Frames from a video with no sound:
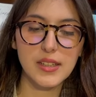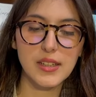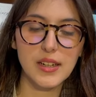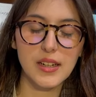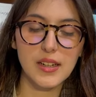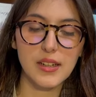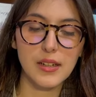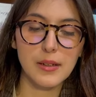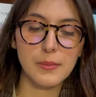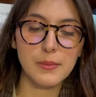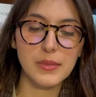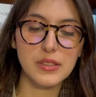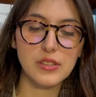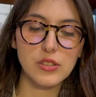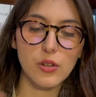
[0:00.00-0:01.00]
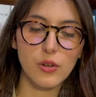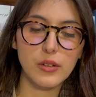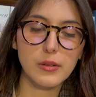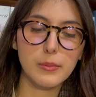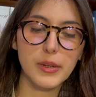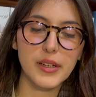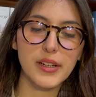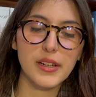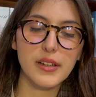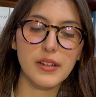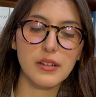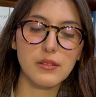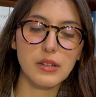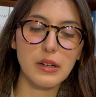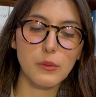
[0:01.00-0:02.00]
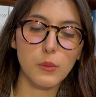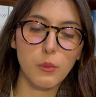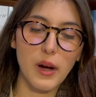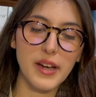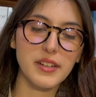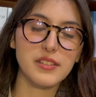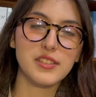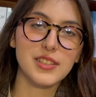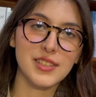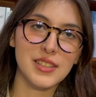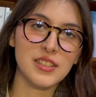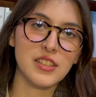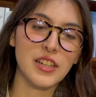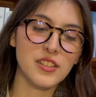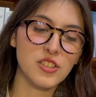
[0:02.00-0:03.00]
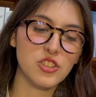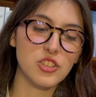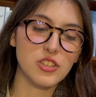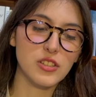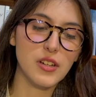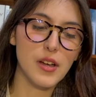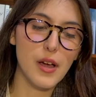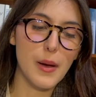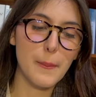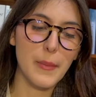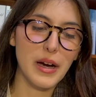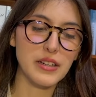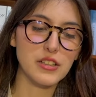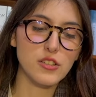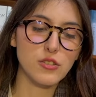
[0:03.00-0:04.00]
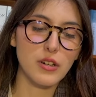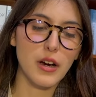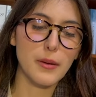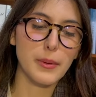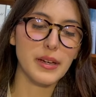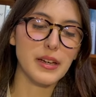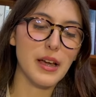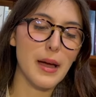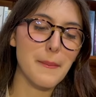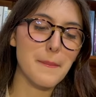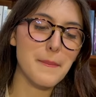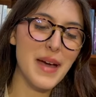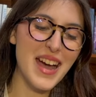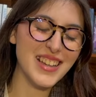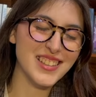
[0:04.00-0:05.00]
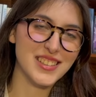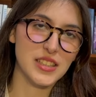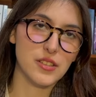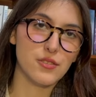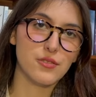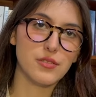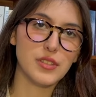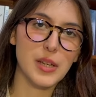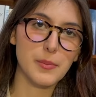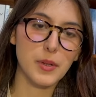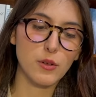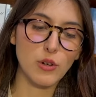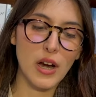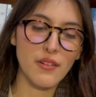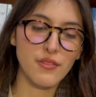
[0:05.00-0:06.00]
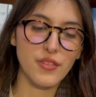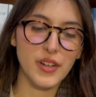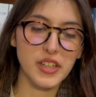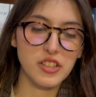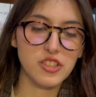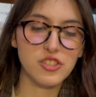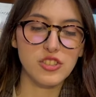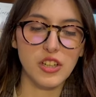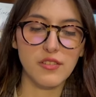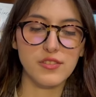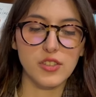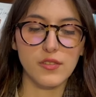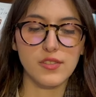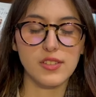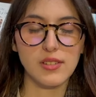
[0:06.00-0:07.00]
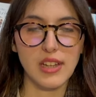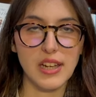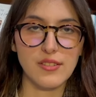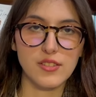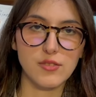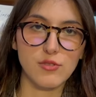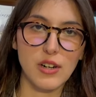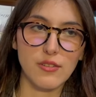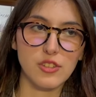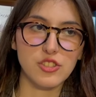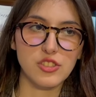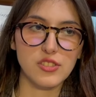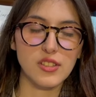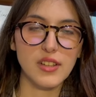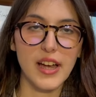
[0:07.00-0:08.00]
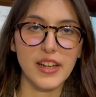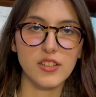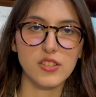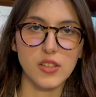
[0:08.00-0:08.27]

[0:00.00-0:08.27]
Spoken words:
Toynbee widens the suggestion by describing a massive demographic shift of slaves and refugees alike.